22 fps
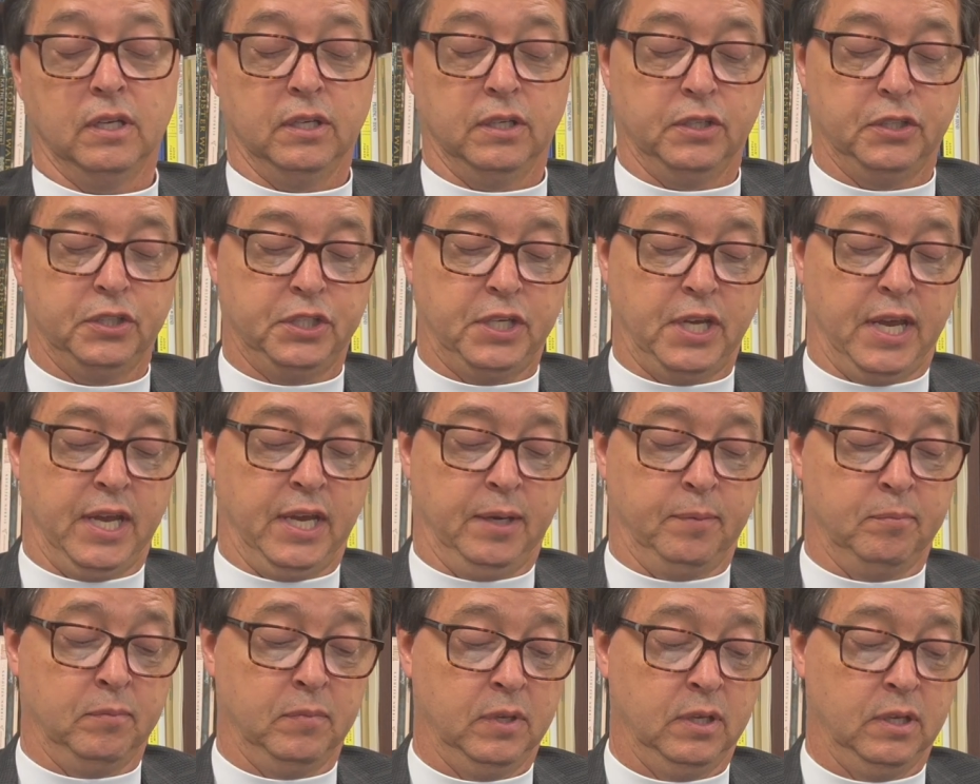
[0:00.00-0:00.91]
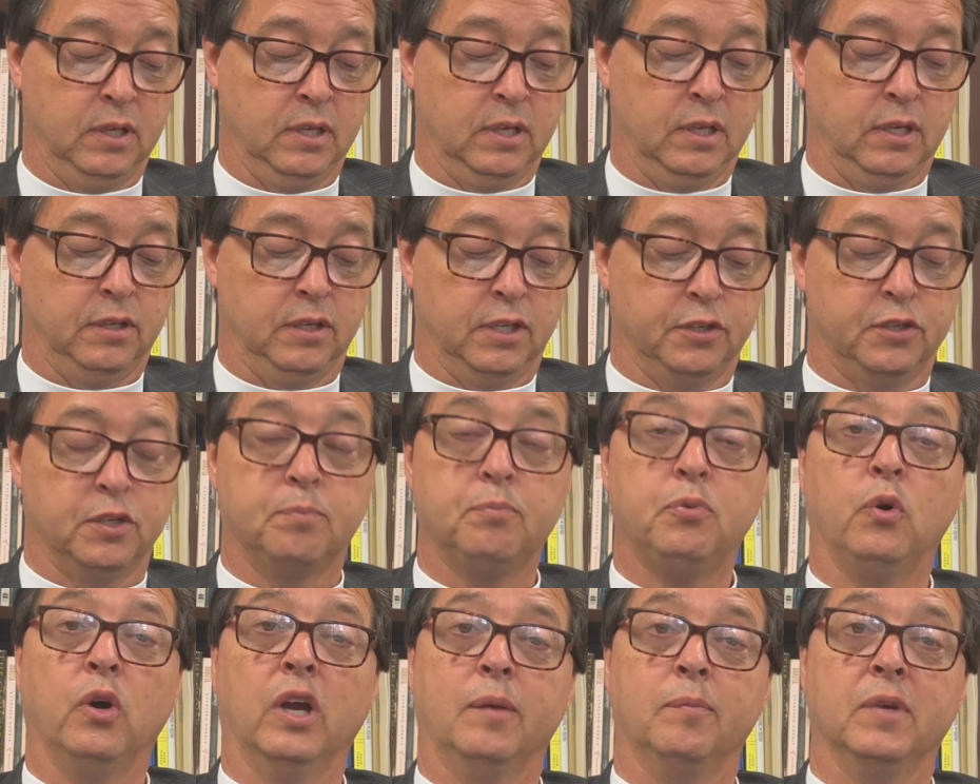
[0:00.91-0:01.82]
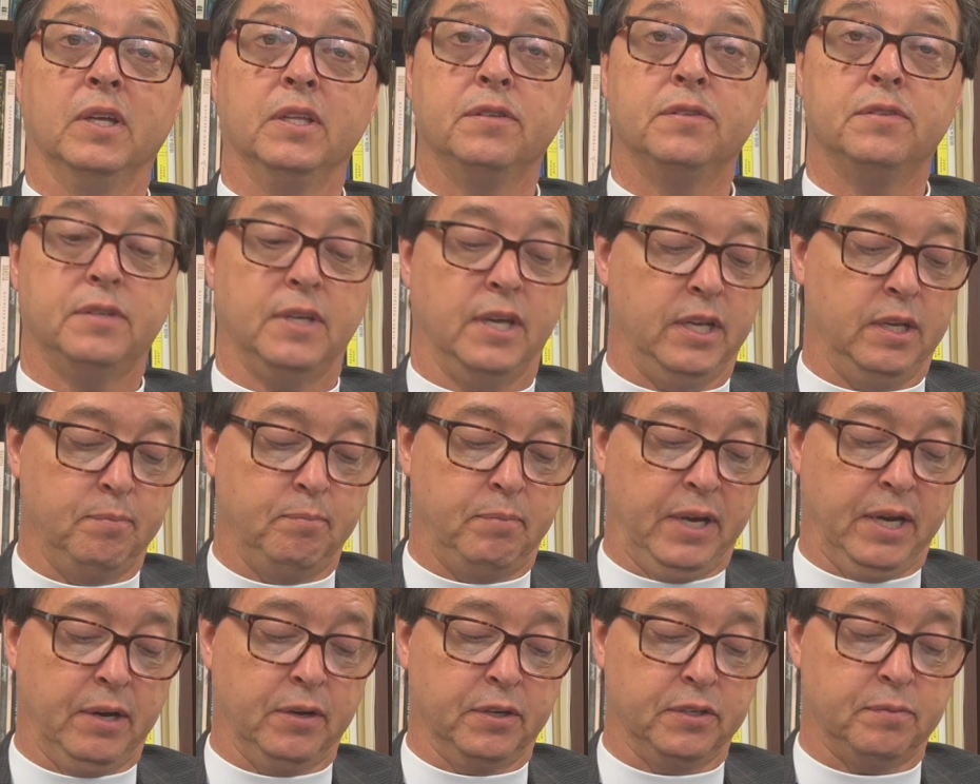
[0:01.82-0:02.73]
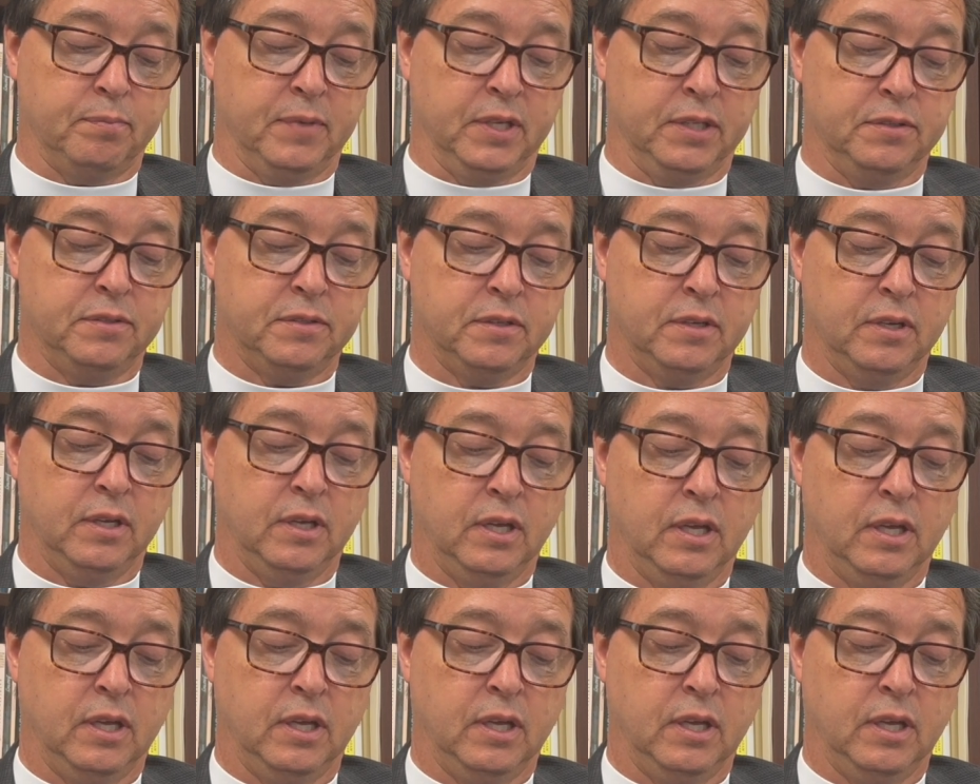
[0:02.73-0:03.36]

shame, disappointments, and embarrassments,